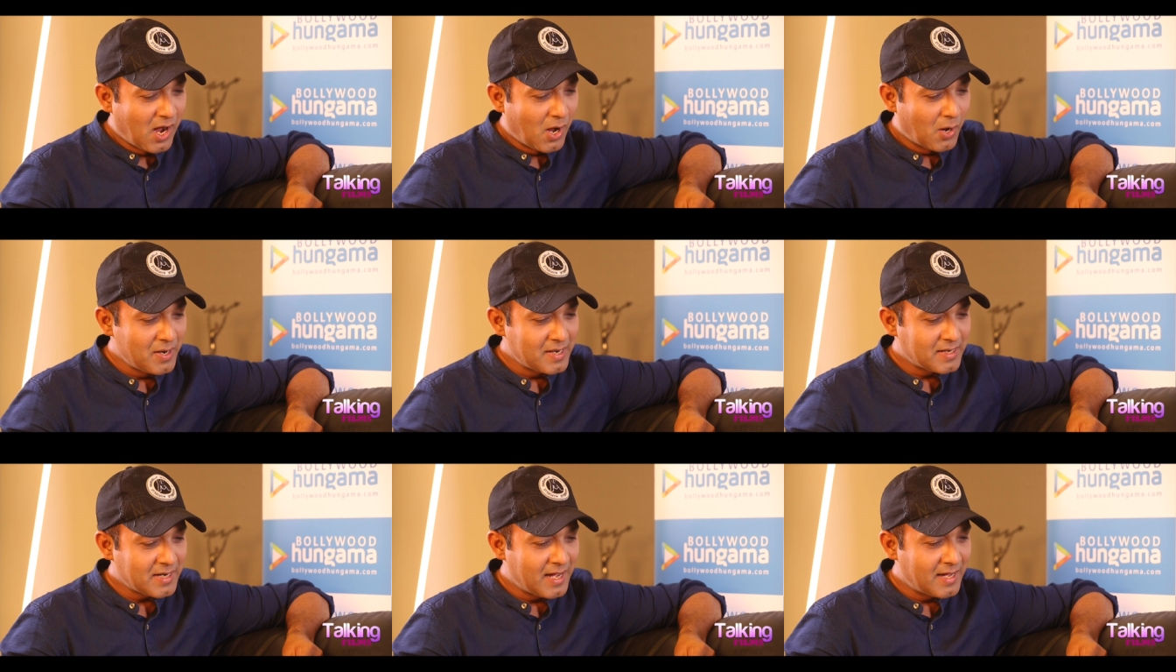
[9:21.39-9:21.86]

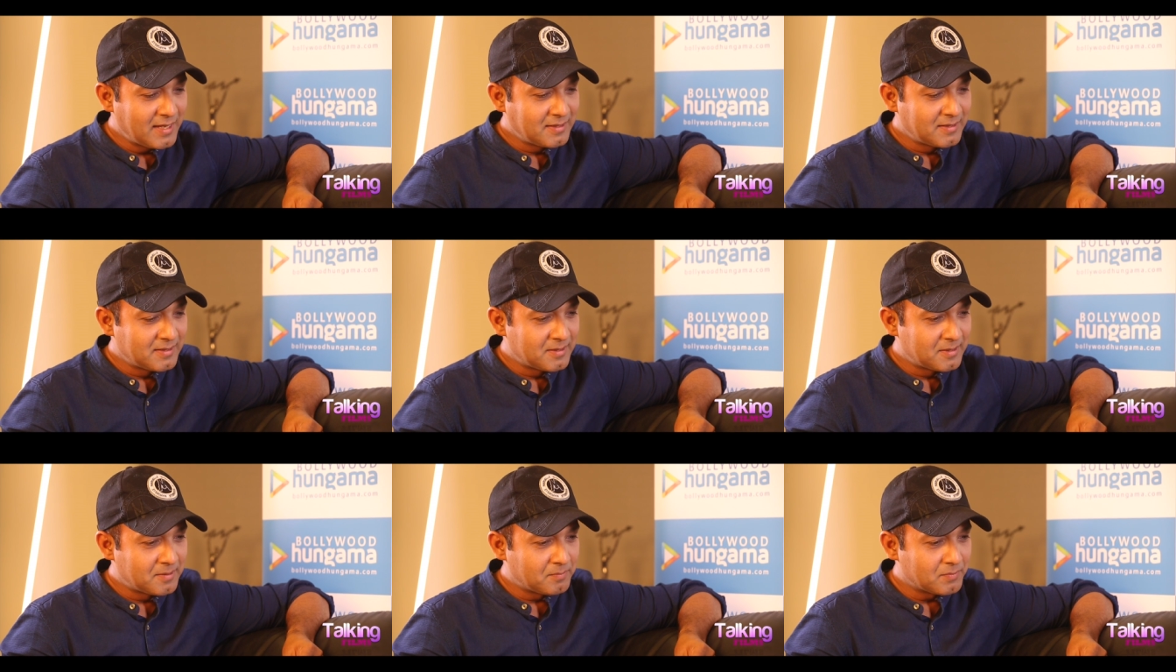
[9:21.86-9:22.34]
All right,
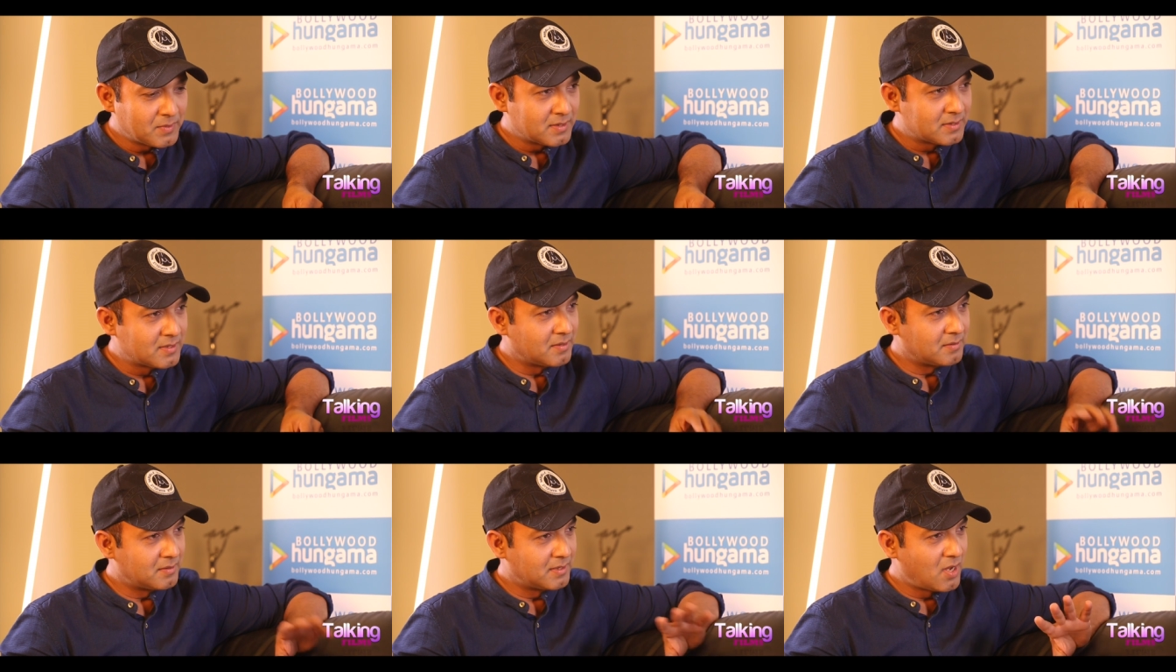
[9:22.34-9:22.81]
and
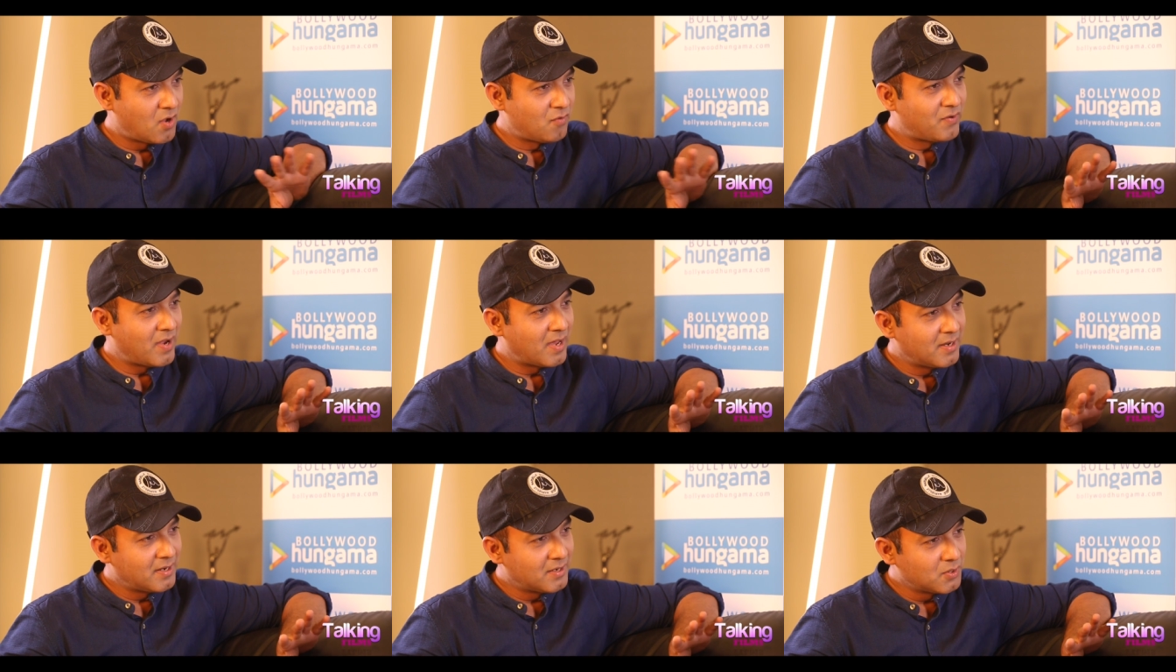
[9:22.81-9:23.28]
so now
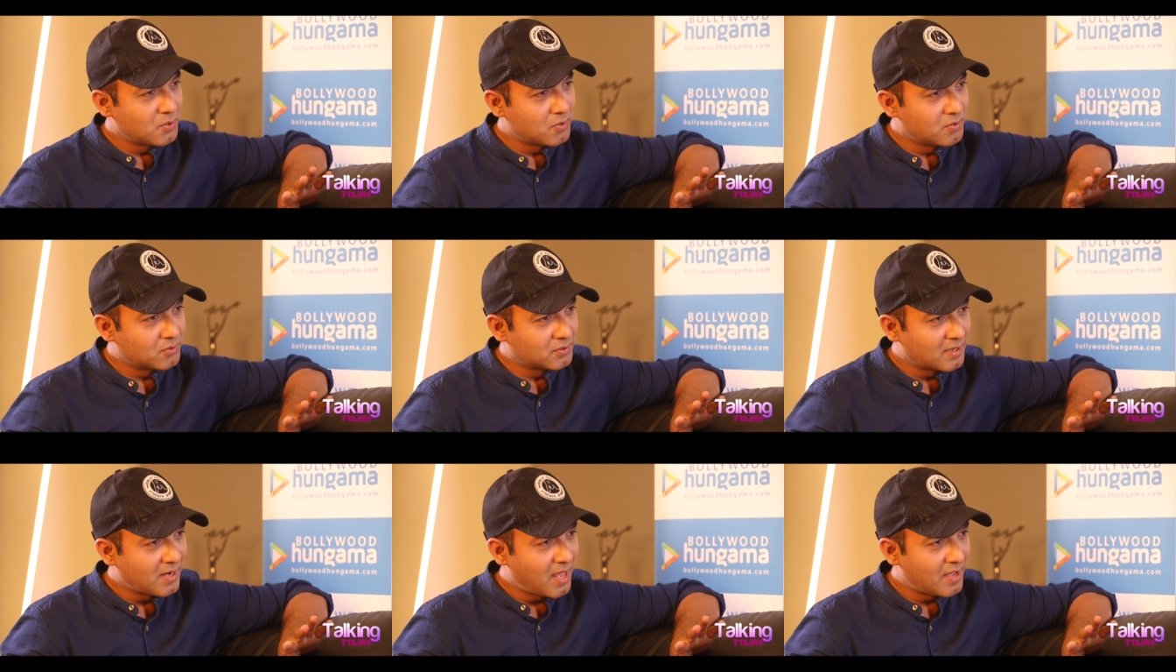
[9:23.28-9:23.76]
finally, do you
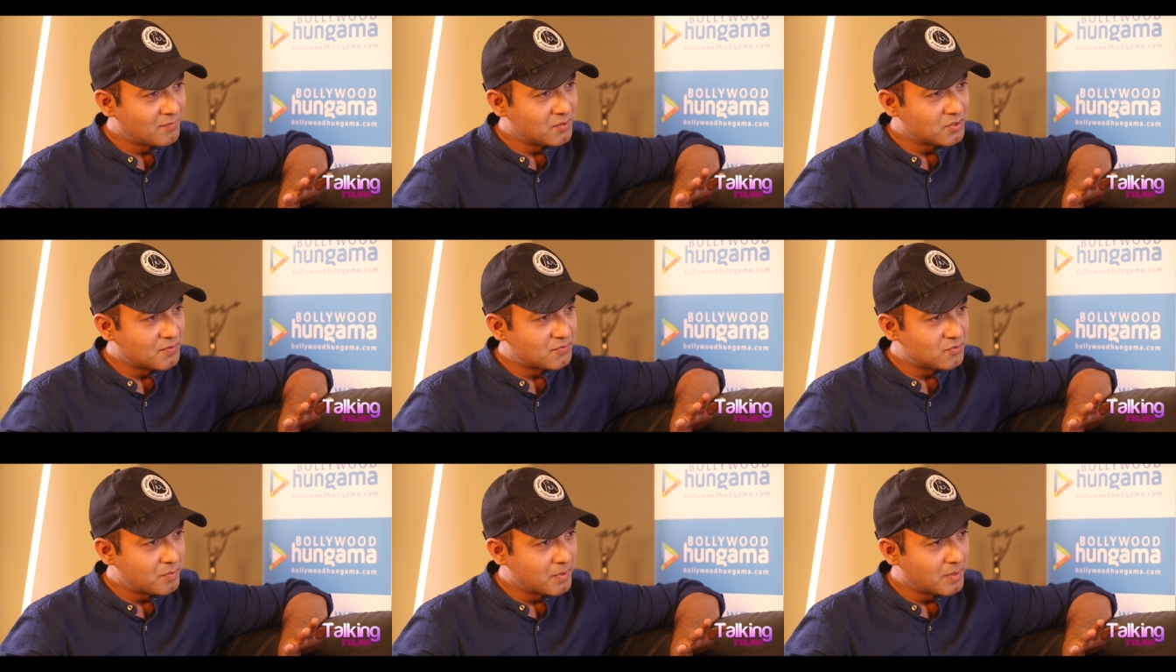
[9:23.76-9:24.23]
know the
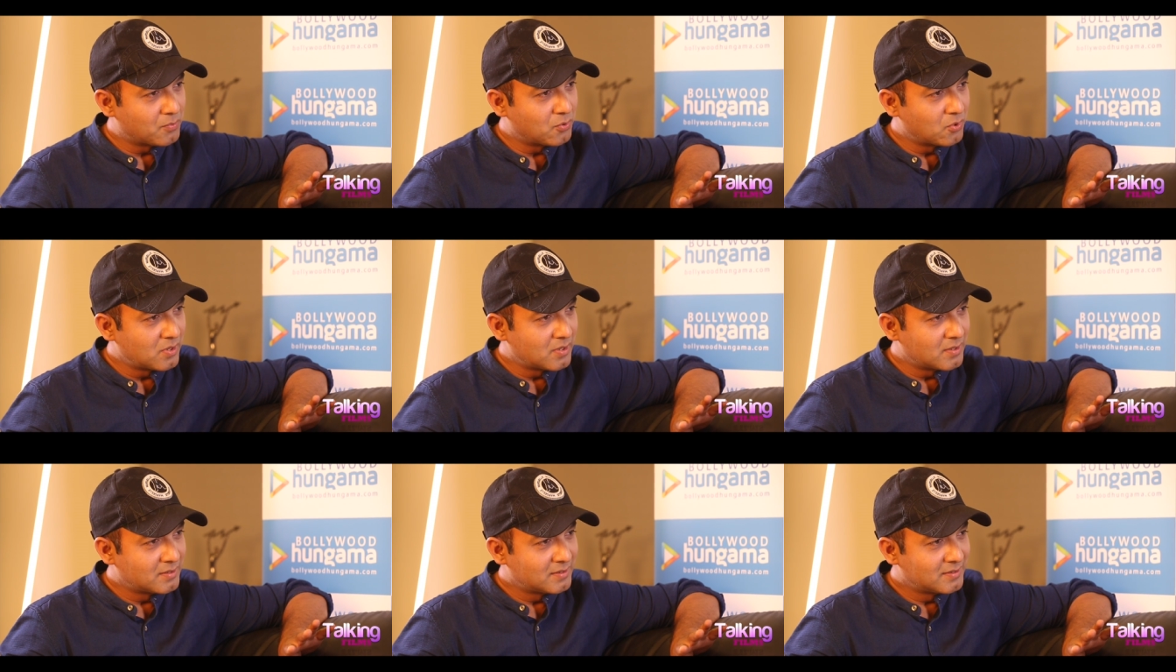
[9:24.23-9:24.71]
language of swimming
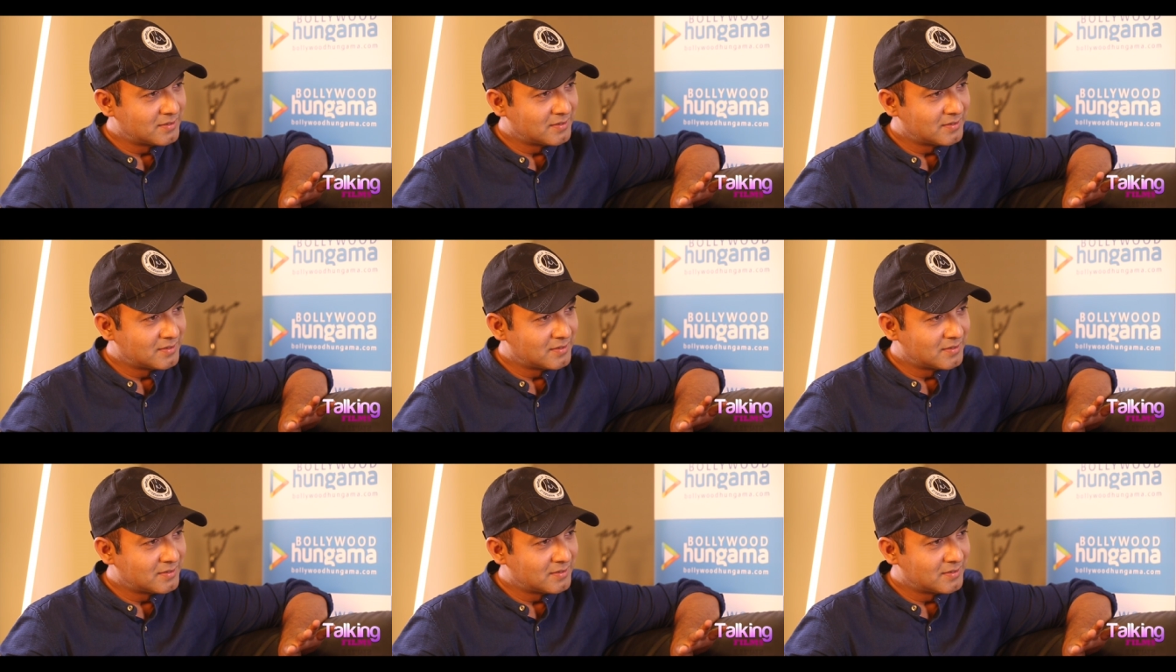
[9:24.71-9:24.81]
pool?